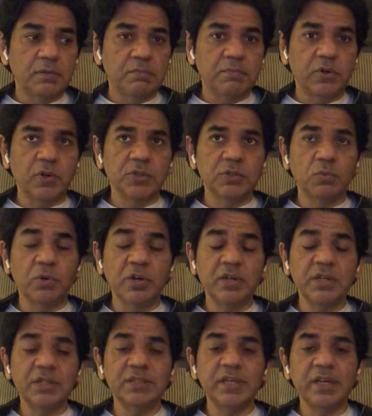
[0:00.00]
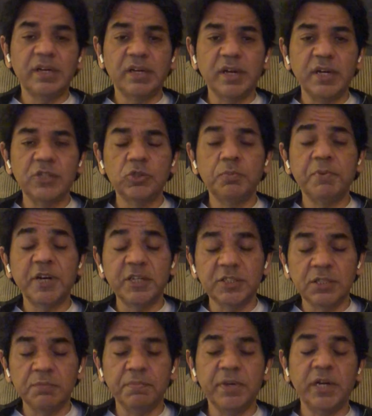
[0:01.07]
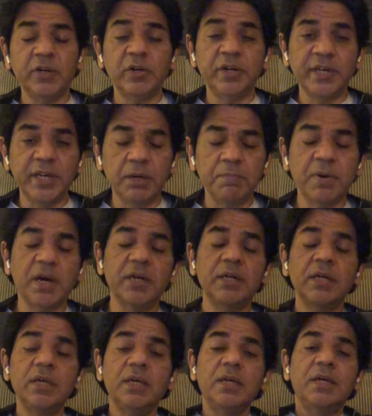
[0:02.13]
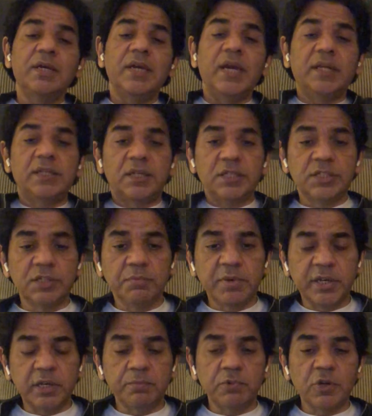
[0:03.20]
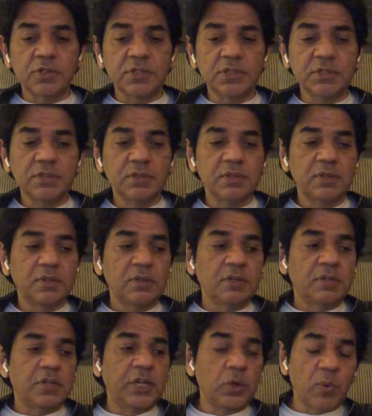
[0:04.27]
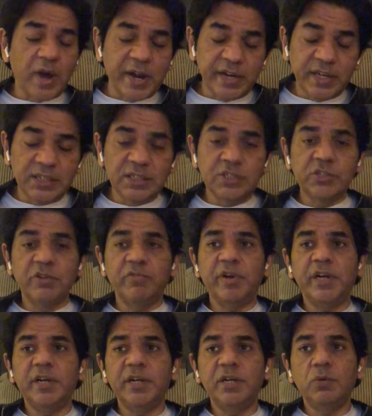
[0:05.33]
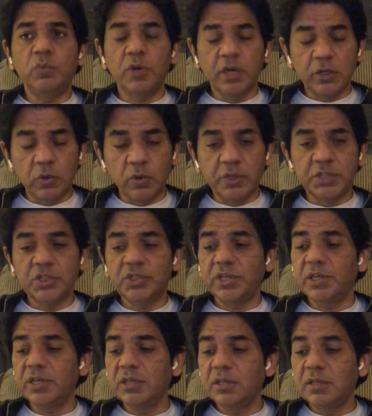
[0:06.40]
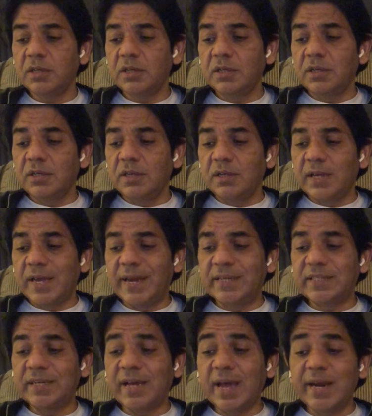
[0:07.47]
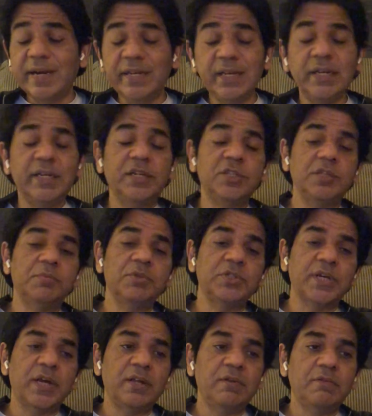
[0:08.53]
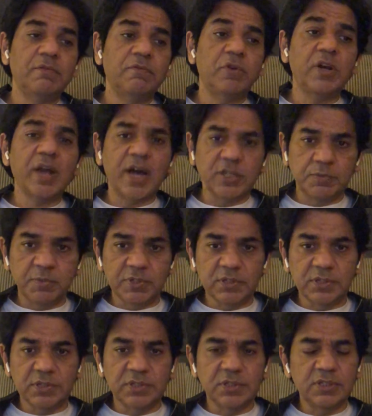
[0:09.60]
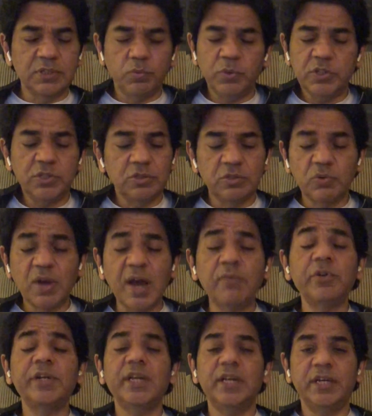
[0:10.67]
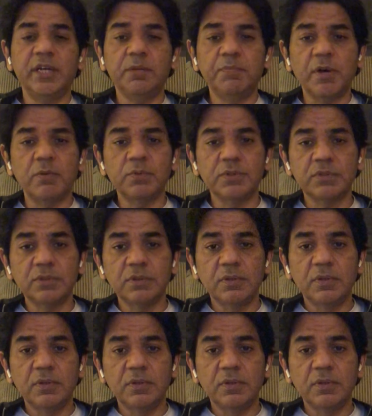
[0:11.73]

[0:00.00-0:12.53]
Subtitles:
because the workers, they're encouraged to participate or take part in the decision-making process. New ideas are generated, workload is shared, and it's an ideal leadership style for large businesses in which you have to delegate powers.